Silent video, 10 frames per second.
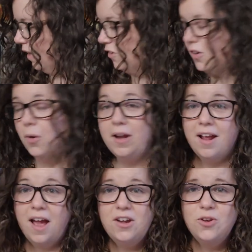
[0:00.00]
So
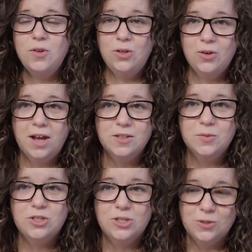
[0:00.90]
I knew you guys
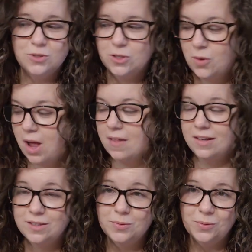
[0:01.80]
would too, so I, uh,
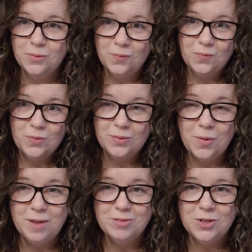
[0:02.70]
that's, that's
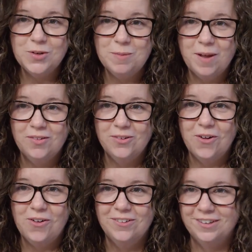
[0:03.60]
why I'm showing you my little
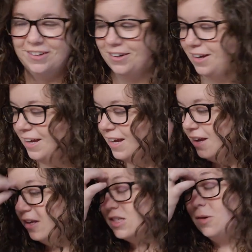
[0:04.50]
haul here.
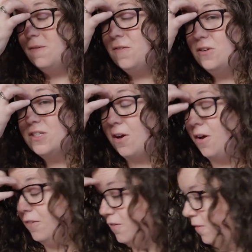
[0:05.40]
So first
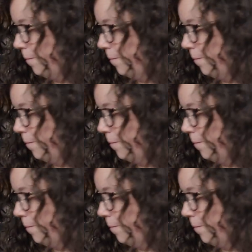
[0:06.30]
off,